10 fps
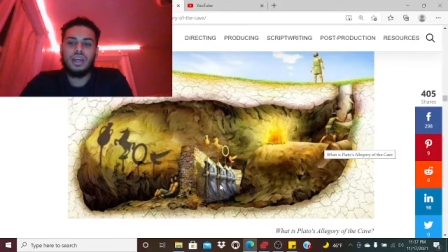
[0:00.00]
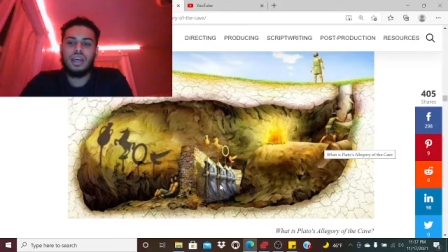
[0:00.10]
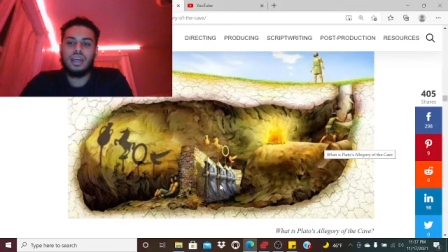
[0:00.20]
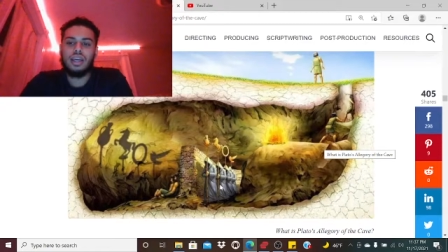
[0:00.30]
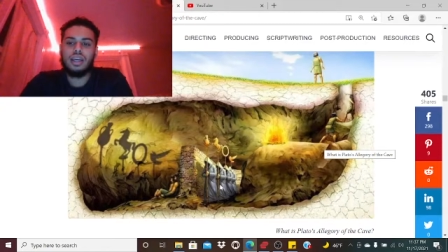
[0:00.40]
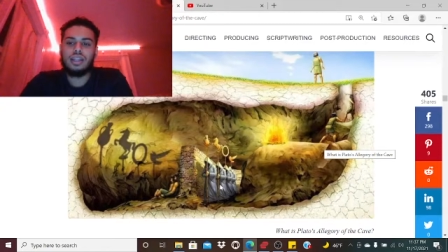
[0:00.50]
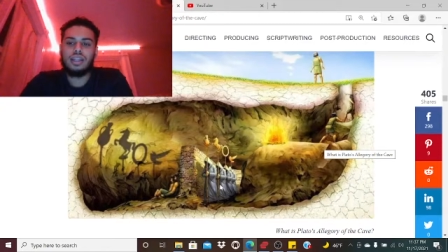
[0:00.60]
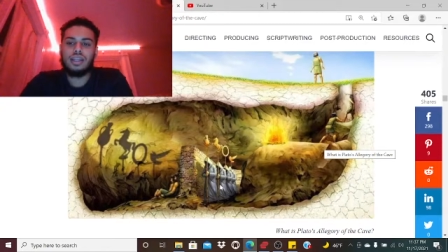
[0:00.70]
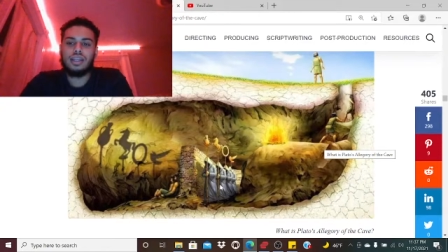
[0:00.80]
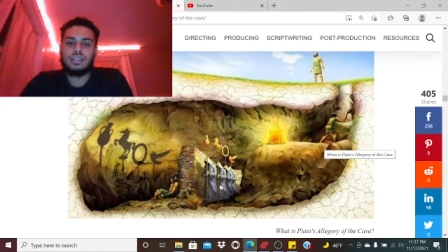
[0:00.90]

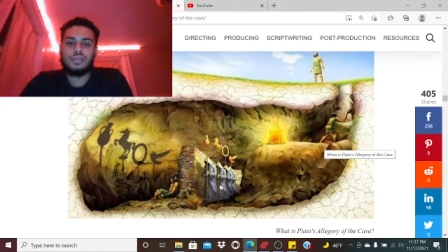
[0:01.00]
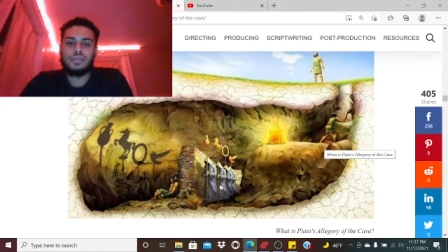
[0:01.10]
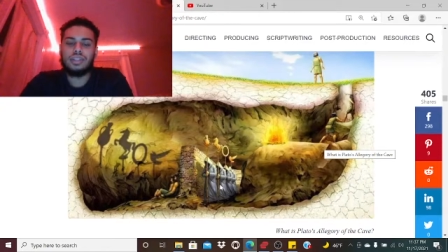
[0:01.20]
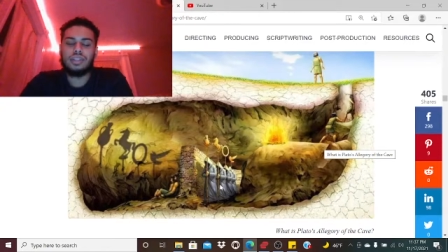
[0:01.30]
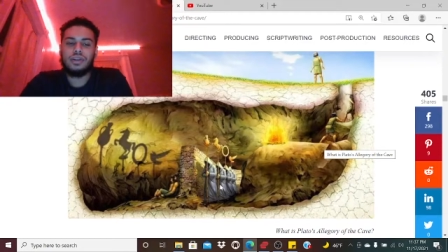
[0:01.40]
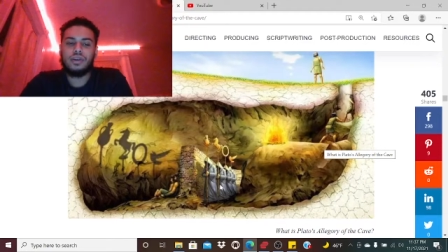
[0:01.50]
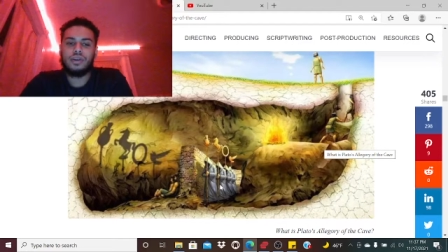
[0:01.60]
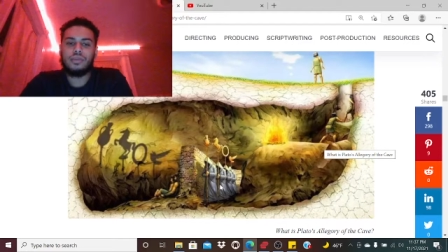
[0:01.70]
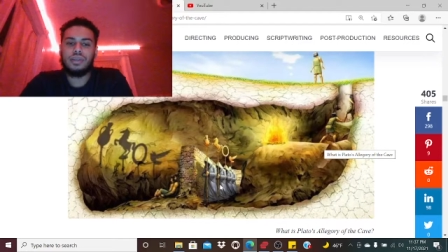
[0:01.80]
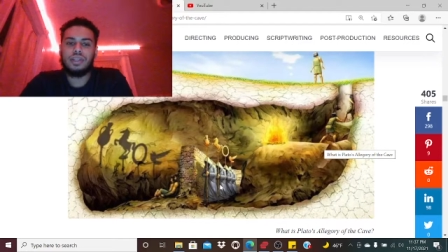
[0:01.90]
and that we
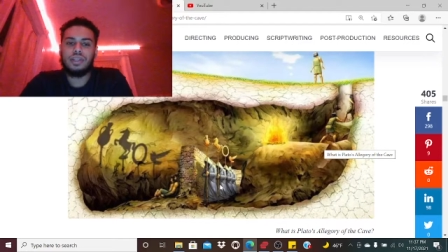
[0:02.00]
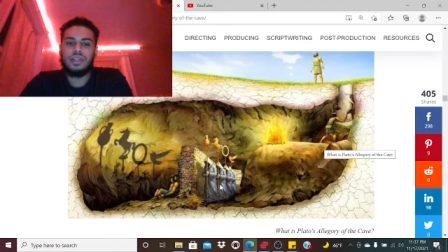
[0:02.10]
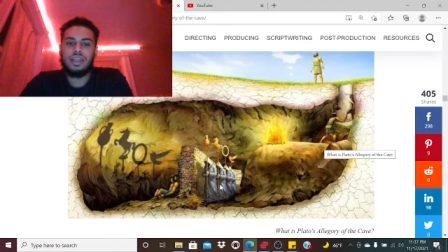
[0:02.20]
are being